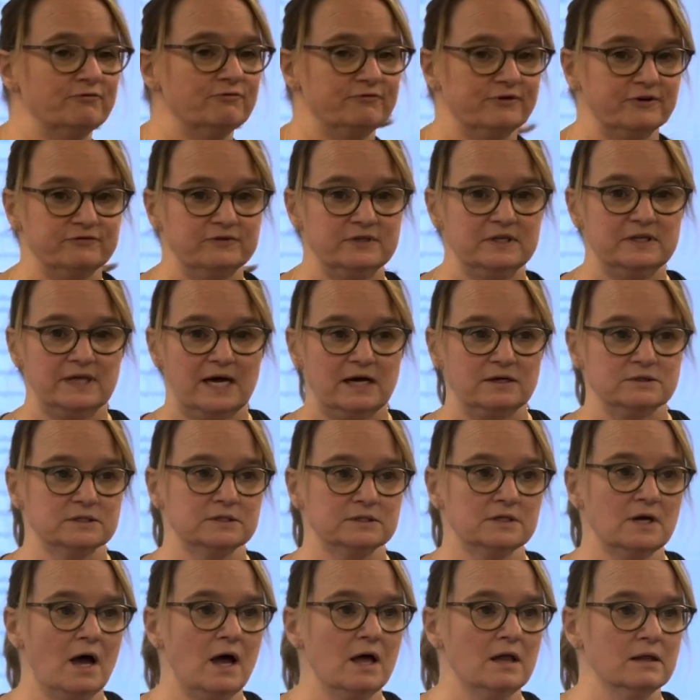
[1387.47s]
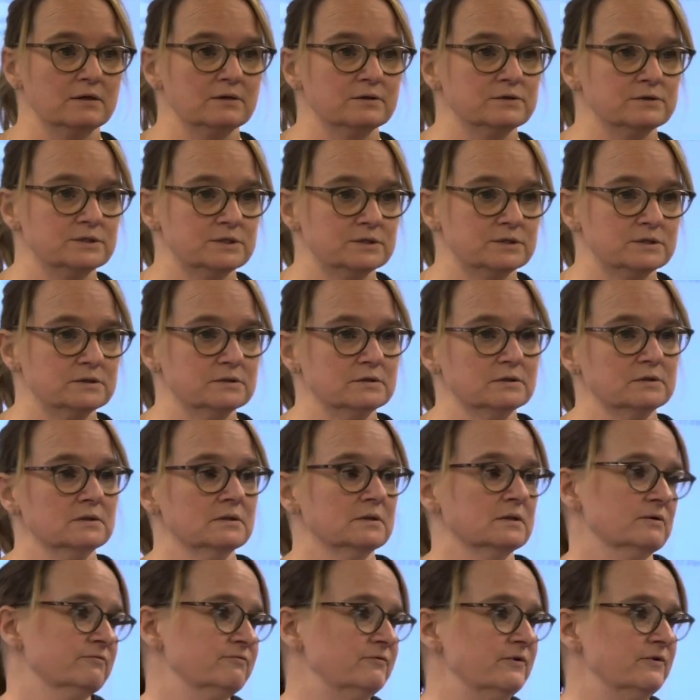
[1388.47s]
$50,000,
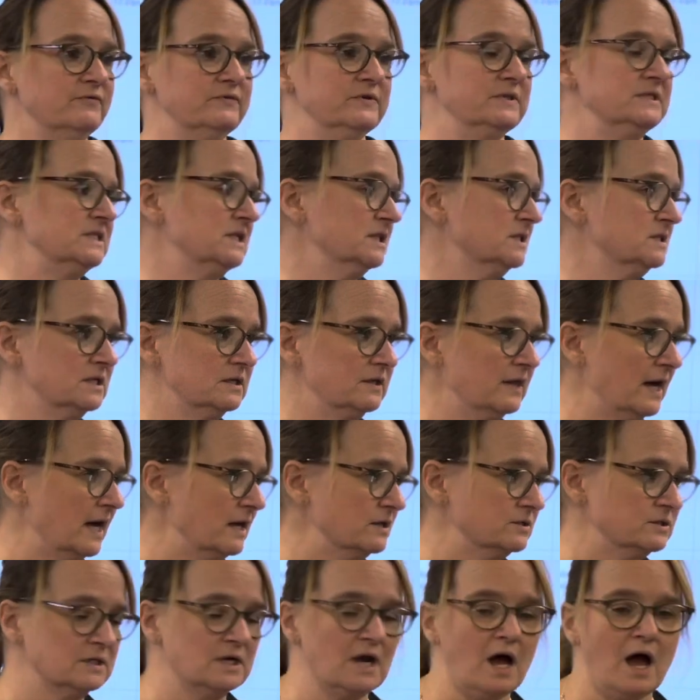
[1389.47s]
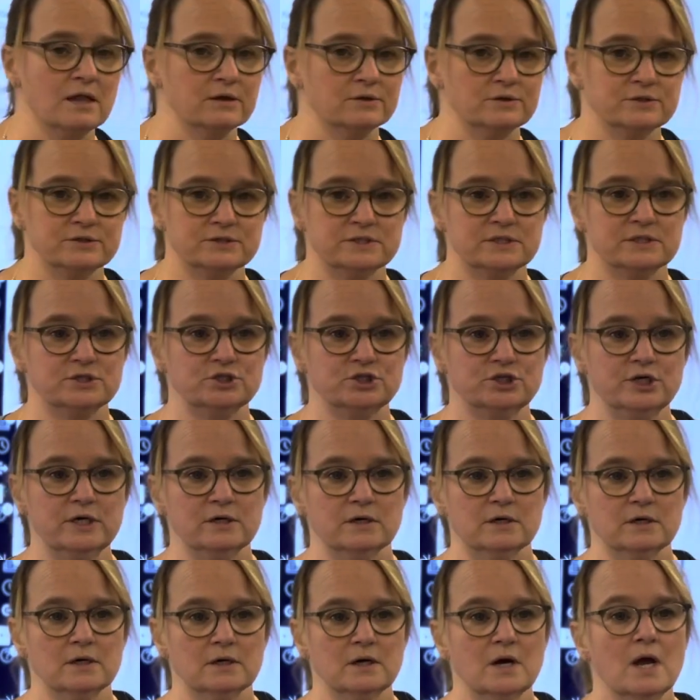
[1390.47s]
$60,000 this
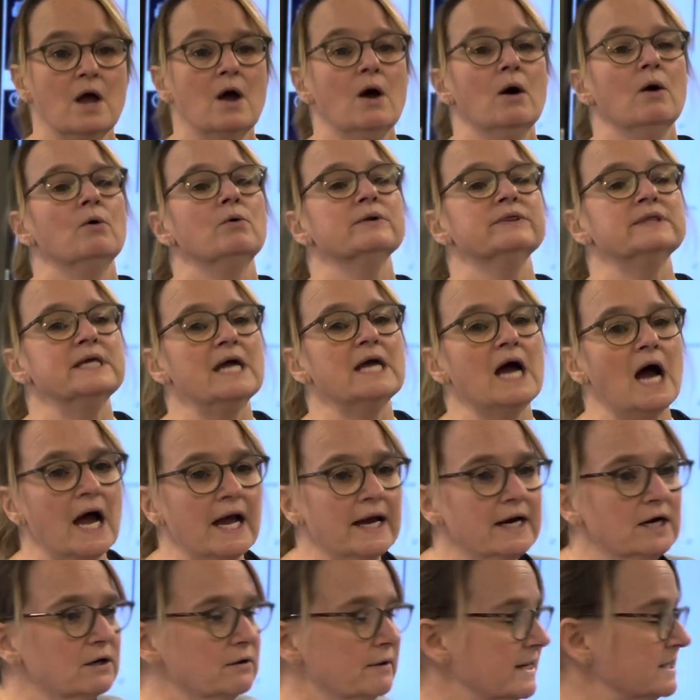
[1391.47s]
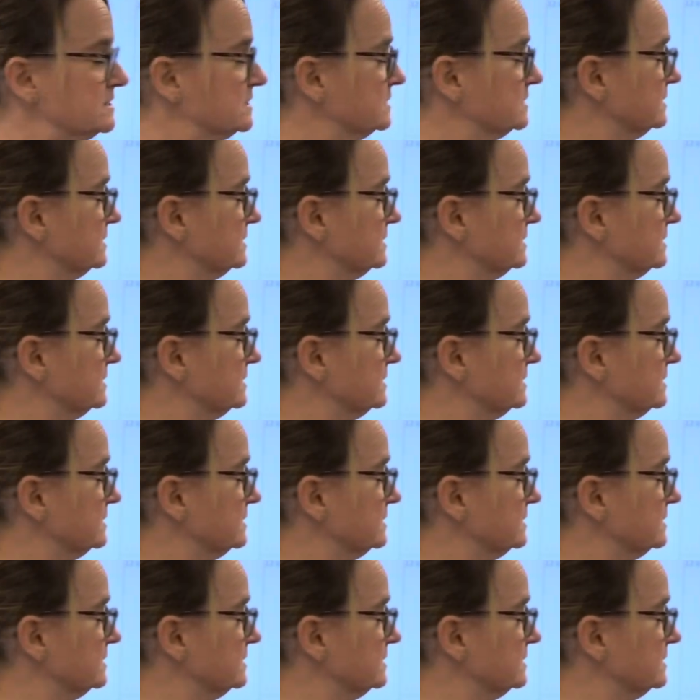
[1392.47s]
year. What the IRS